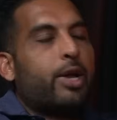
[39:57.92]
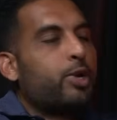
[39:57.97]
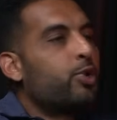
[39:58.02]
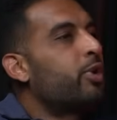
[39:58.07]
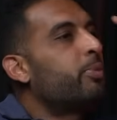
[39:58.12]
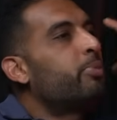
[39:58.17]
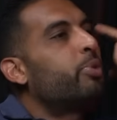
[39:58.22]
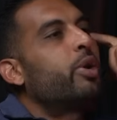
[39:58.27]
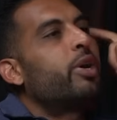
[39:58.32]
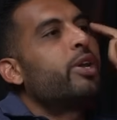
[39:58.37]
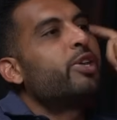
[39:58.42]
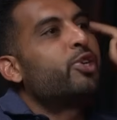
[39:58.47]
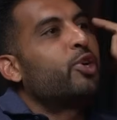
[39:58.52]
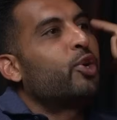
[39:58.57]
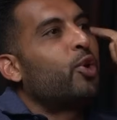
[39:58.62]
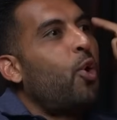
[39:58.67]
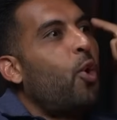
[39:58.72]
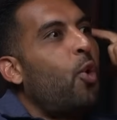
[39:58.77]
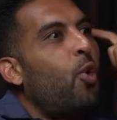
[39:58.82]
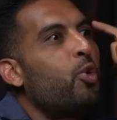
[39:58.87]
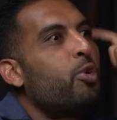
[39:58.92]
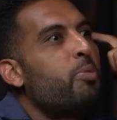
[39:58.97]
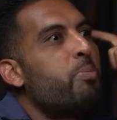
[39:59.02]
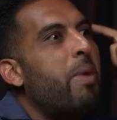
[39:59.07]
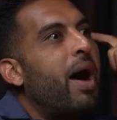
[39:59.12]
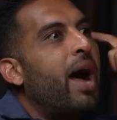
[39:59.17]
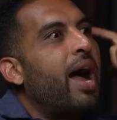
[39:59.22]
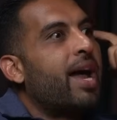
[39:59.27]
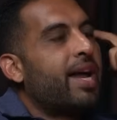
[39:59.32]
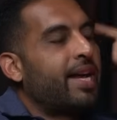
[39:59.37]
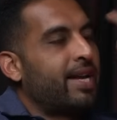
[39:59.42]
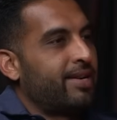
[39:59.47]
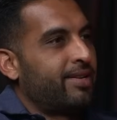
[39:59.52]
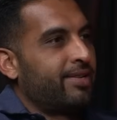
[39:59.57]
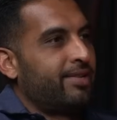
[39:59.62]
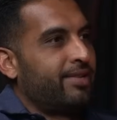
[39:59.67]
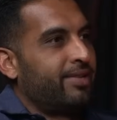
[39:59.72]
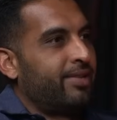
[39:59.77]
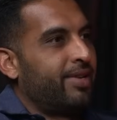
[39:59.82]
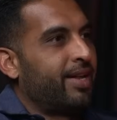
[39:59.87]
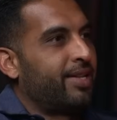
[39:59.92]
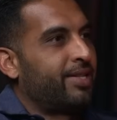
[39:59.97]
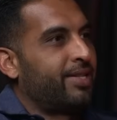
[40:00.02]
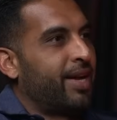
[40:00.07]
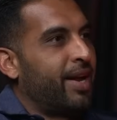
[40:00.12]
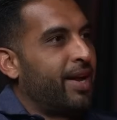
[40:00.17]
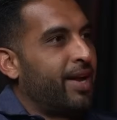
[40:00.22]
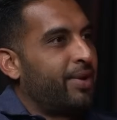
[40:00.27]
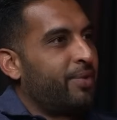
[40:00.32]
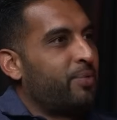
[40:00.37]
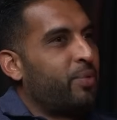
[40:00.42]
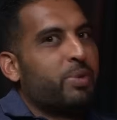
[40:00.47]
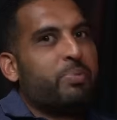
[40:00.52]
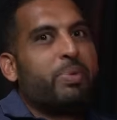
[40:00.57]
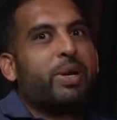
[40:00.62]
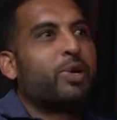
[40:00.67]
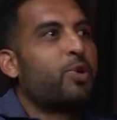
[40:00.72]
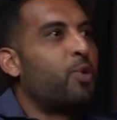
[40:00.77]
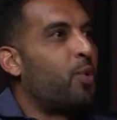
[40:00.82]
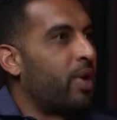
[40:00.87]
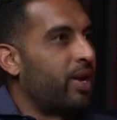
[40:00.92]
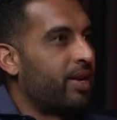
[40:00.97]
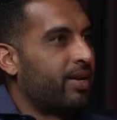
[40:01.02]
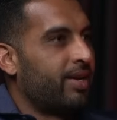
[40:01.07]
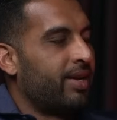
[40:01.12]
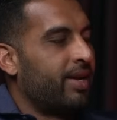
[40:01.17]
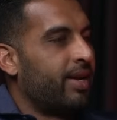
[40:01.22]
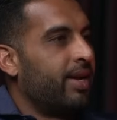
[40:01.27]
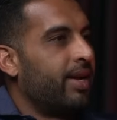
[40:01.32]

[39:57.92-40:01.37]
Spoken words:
You can put it into your own mind, let's say, with Bitcoin.